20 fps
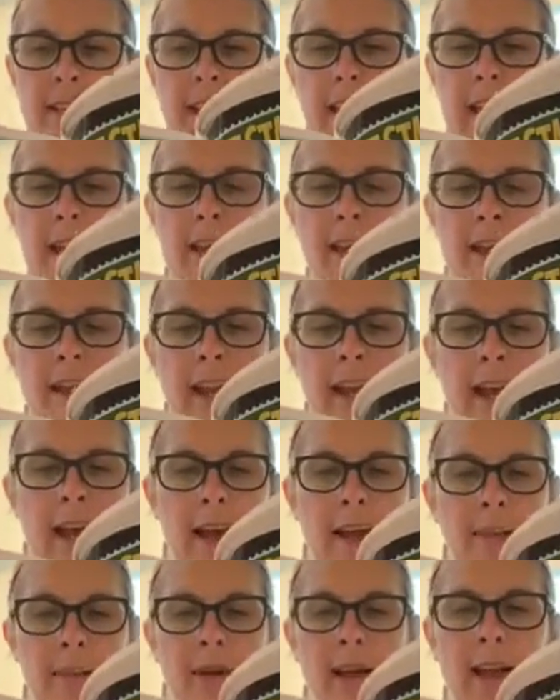and a
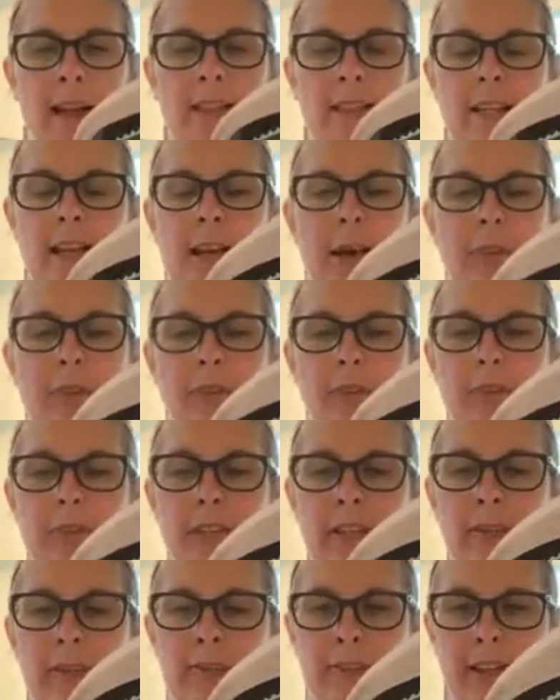knob on top for
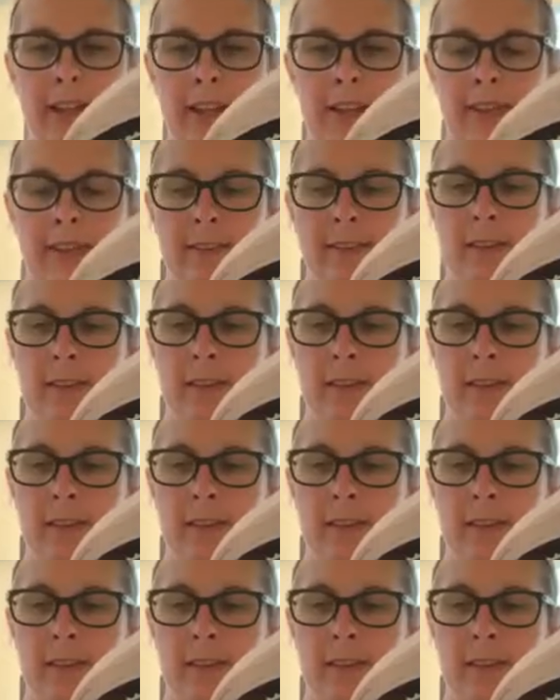lifting.